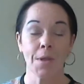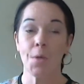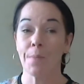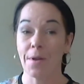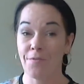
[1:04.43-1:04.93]

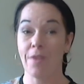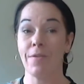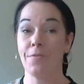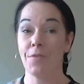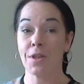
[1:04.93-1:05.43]
my
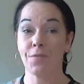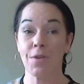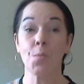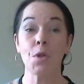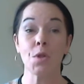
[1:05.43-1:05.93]
very first
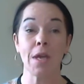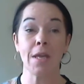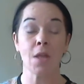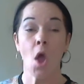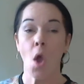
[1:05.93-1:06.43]
thing, which
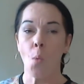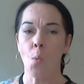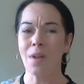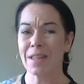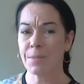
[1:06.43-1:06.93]
is
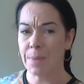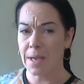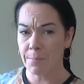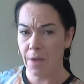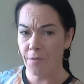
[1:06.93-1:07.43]
what has
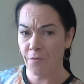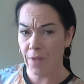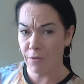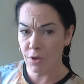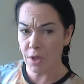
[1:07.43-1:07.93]
been my
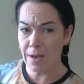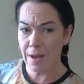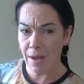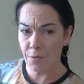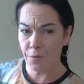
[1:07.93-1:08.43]
favourite
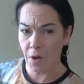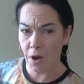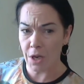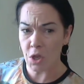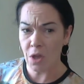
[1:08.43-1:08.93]
nail
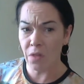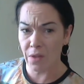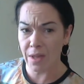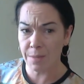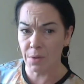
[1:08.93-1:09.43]
varnish
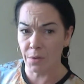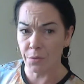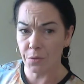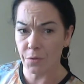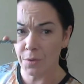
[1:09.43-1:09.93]
this
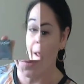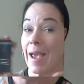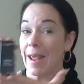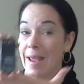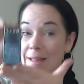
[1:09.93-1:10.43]
month.
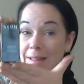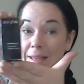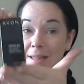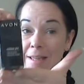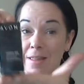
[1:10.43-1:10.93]
And
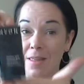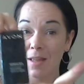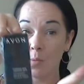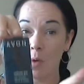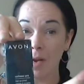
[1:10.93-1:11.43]
it is
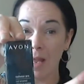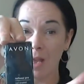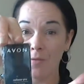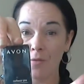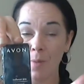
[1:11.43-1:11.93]
this one
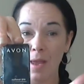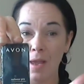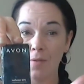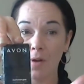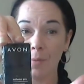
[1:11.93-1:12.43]
here from
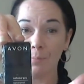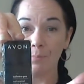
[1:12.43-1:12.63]
Avon.